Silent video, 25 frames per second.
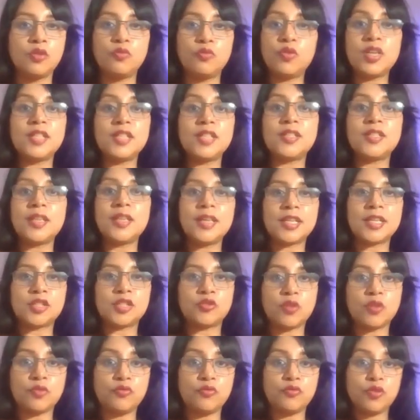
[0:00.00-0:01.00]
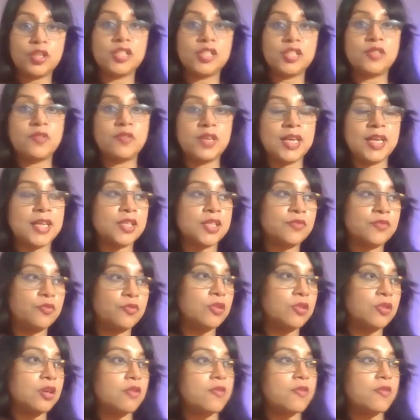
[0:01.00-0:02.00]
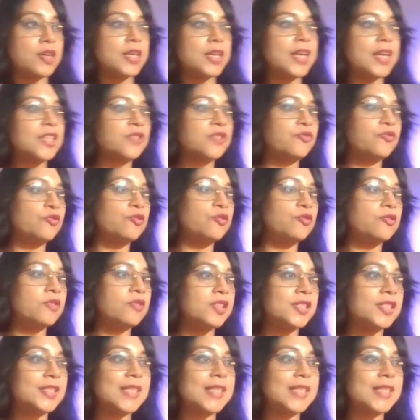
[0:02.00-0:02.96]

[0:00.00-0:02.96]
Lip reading: what is the next one? What is our next folder? Our next folder is